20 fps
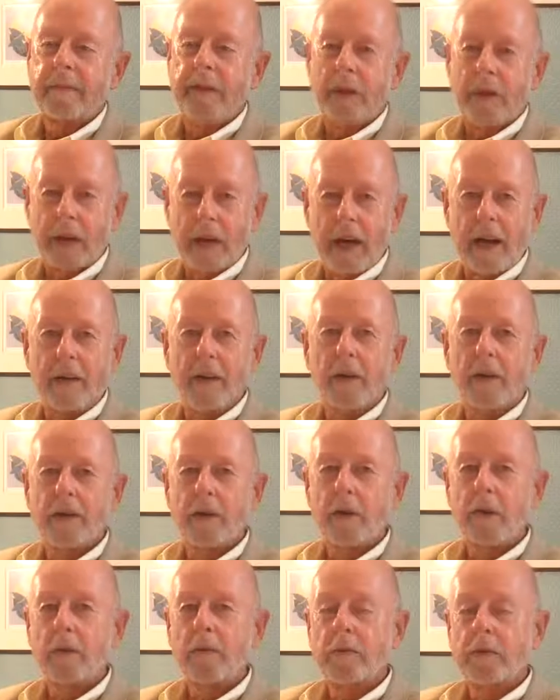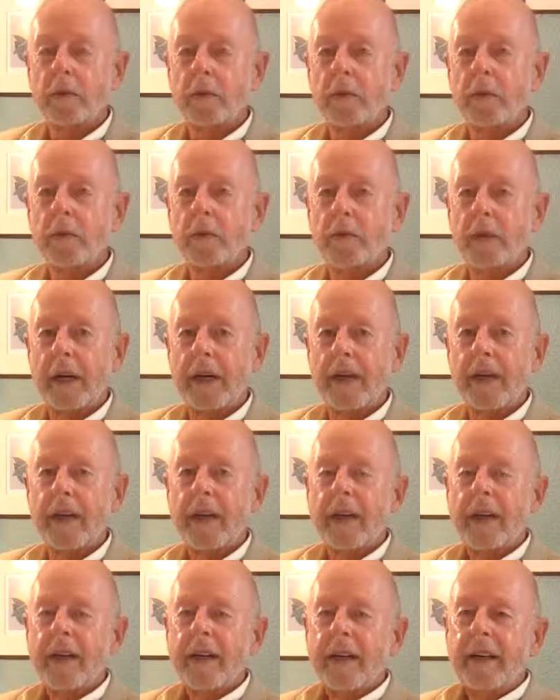Now, a lot of those homes are owned by
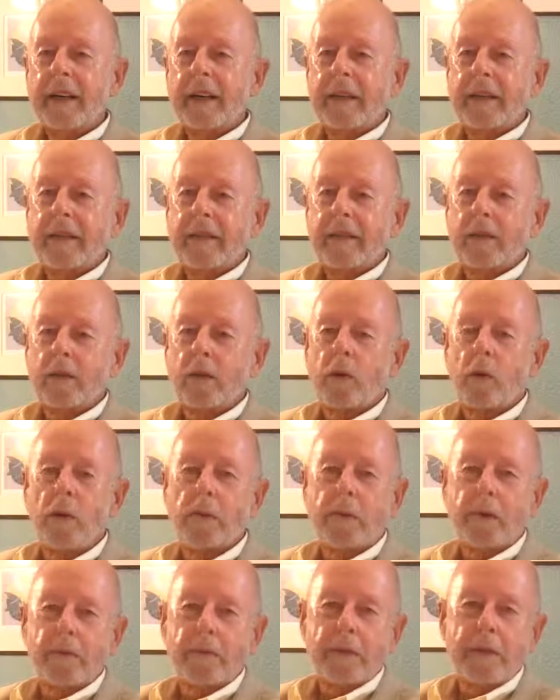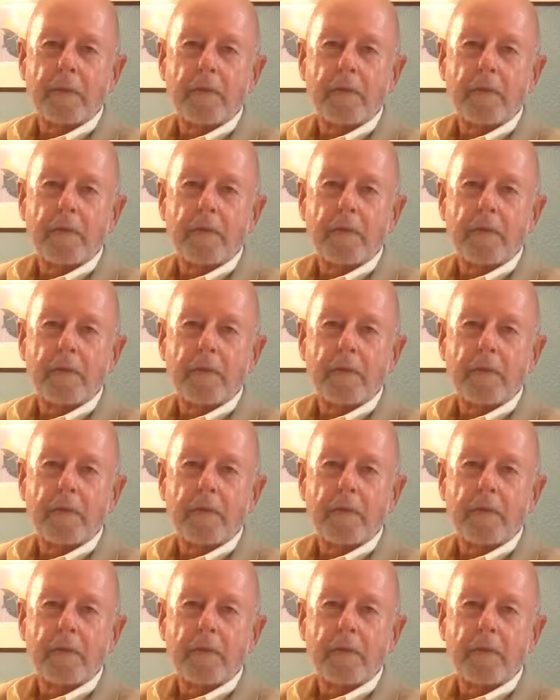corporate